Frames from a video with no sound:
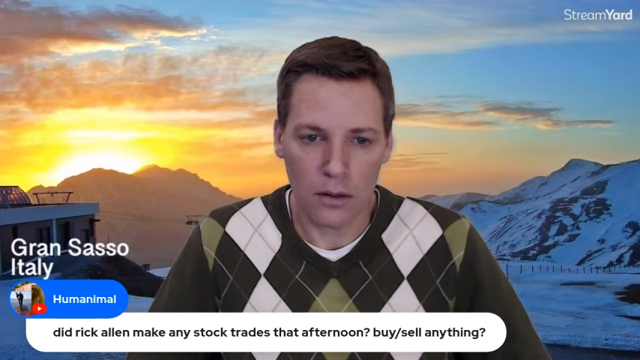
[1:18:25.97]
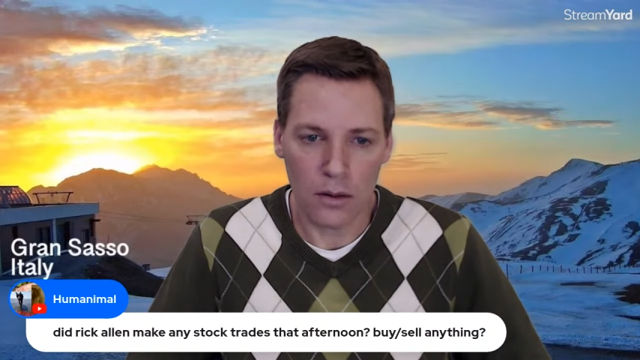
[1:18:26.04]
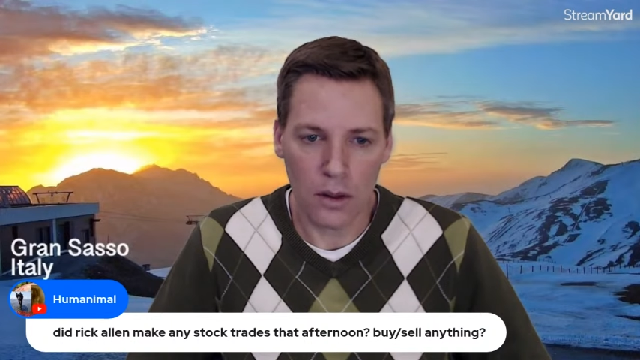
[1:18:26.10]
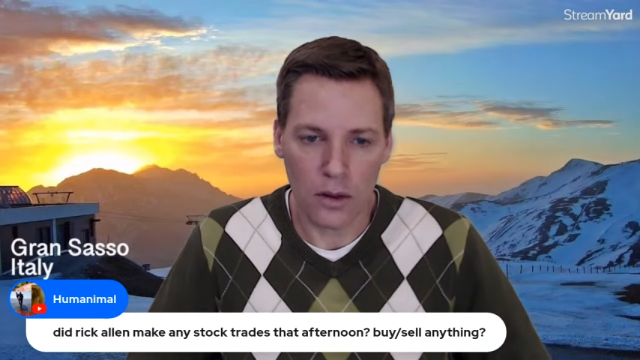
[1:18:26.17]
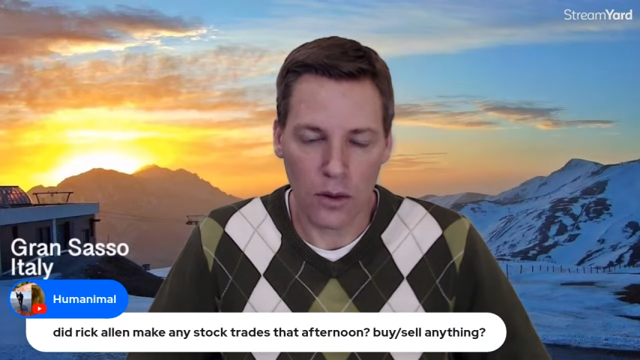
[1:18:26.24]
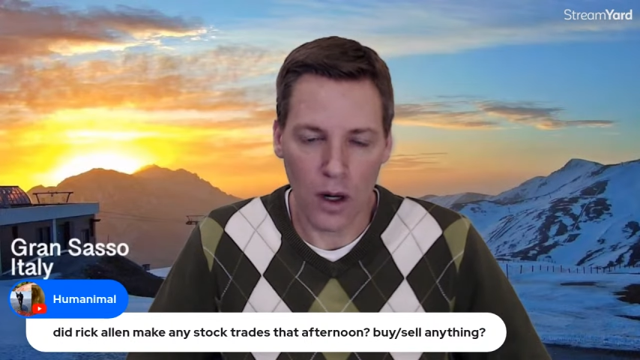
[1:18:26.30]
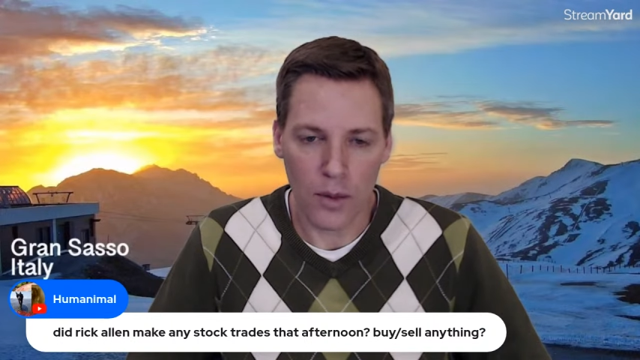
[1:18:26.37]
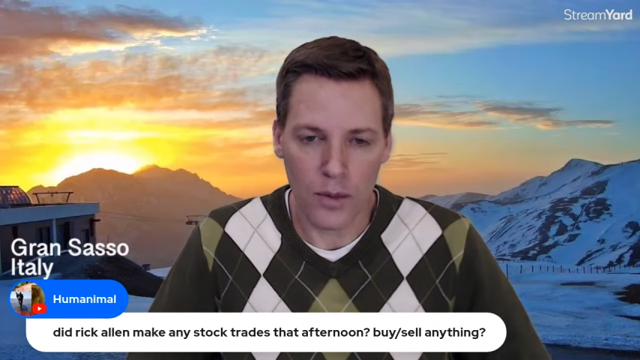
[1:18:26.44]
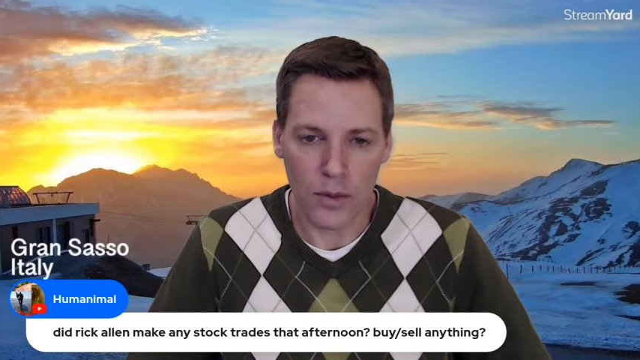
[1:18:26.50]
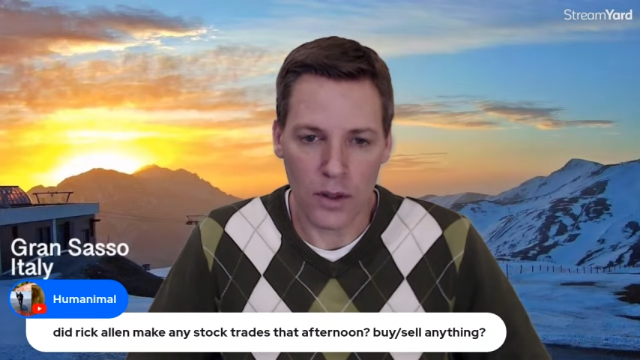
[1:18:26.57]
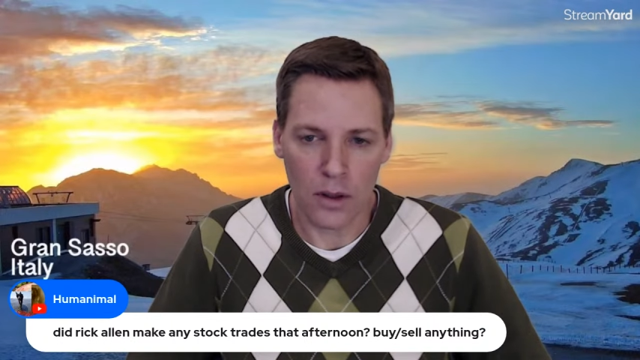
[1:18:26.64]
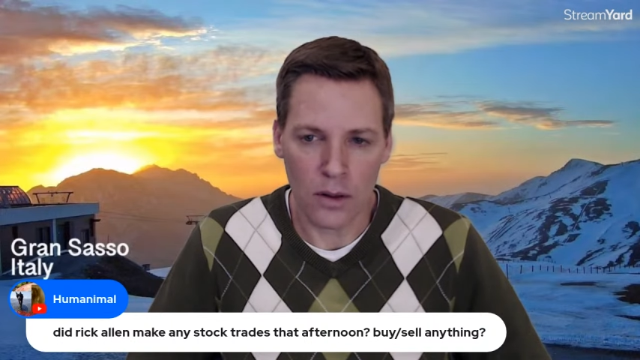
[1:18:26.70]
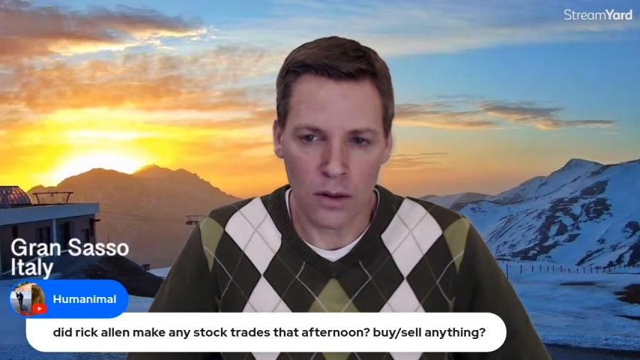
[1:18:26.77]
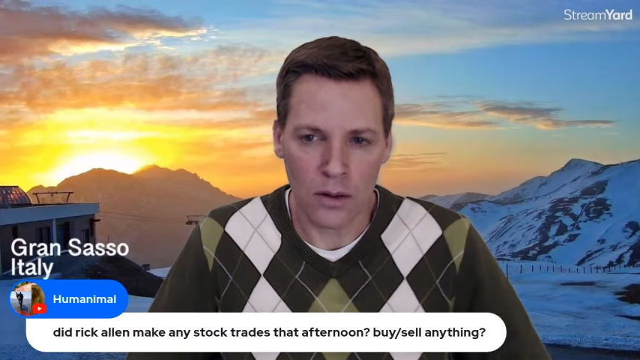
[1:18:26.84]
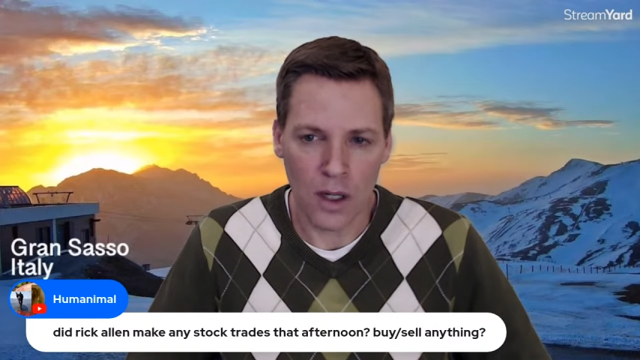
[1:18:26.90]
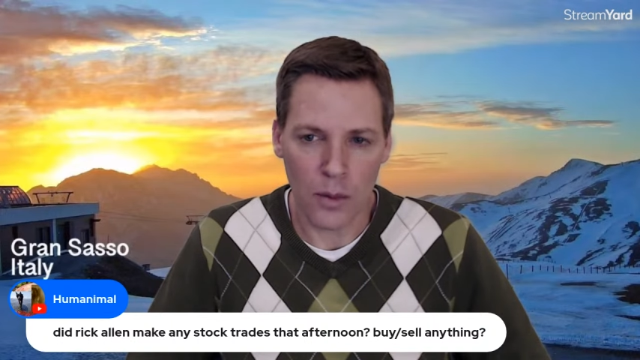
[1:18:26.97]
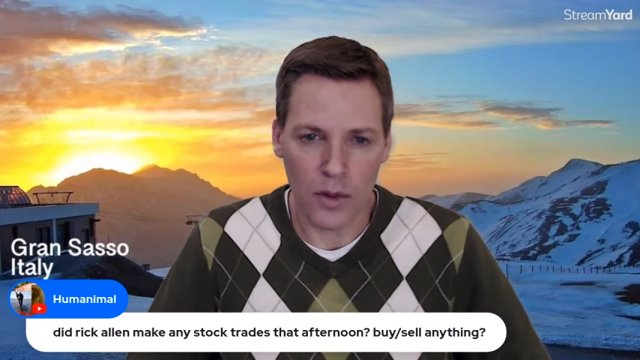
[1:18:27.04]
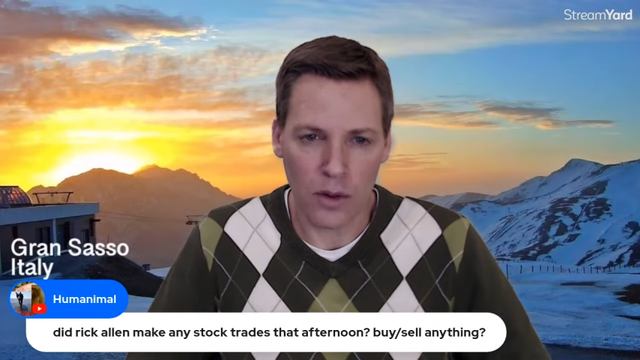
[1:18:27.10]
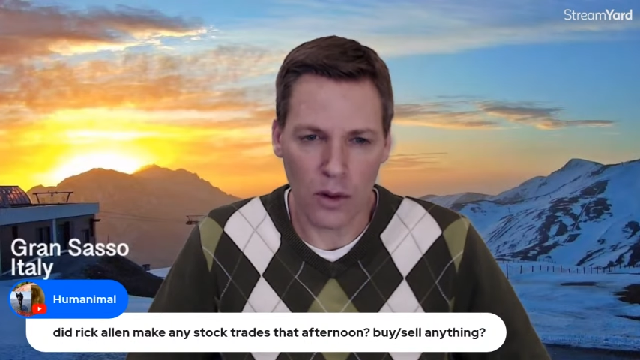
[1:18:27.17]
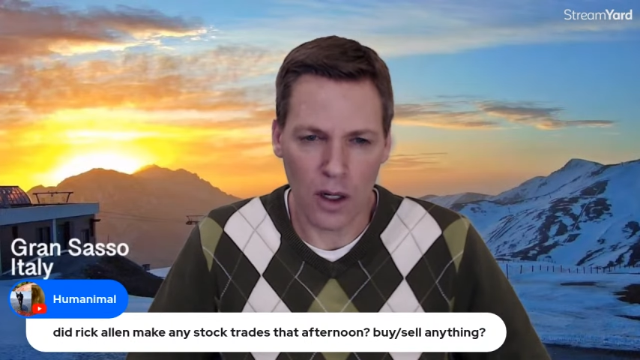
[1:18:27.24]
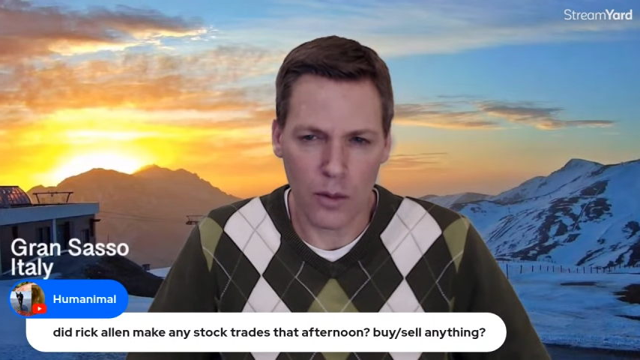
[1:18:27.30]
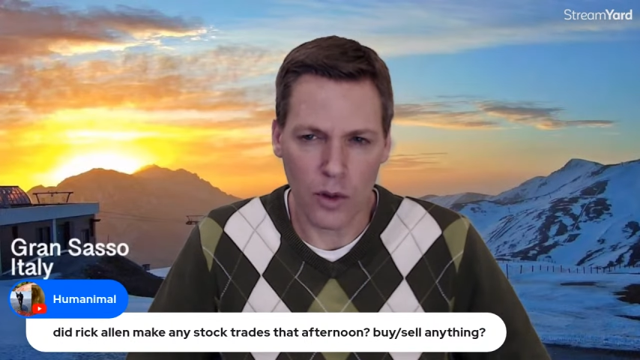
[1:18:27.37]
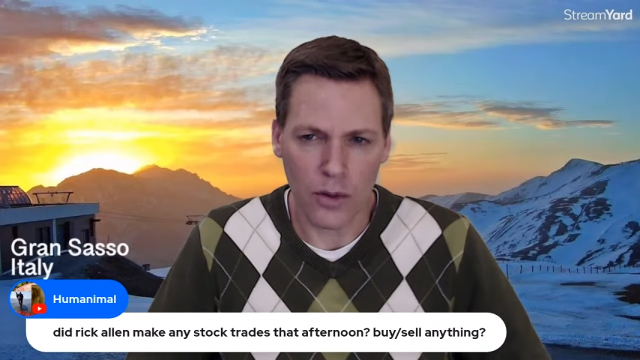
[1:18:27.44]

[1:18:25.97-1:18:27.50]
the crime, the time of the crime.